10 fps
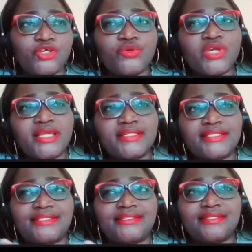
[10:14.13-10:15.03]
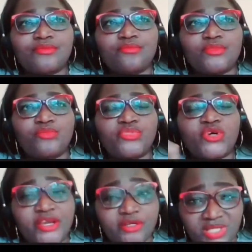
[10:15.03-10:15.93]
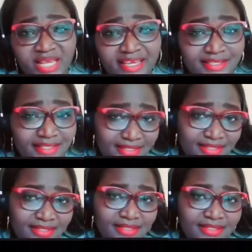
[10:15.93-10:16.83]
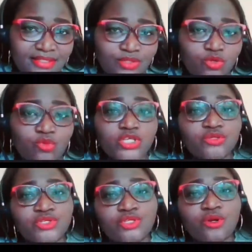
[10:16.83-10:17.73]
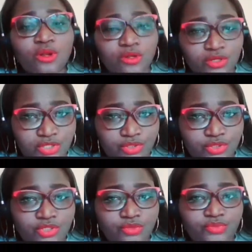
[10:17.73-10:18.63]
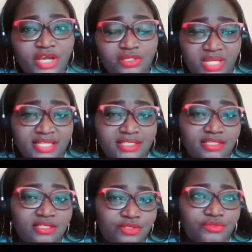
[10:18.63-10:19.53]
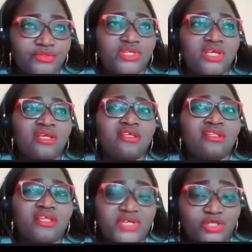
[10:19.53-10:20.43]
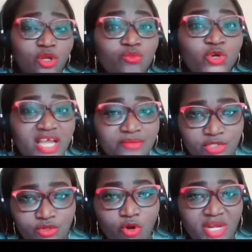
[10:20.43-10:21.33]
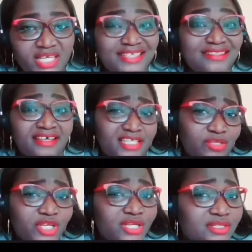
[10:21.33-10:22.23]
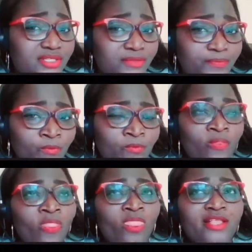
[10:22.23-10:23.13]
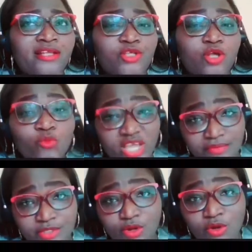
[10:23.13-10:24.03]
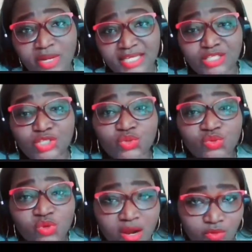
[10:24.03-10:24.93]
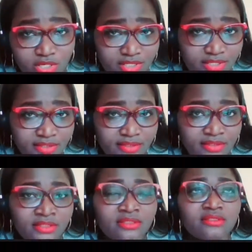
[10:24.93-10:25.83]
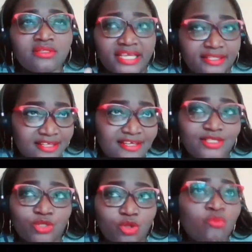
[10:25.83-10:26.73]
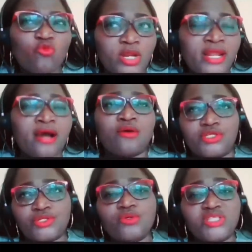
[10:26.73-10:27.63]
The queue is prioritized. So we use colors to prioritize the queues. There are some we have to call back in 30 minutes. Some we have to call back in 2 hours, like that, some 1 hour.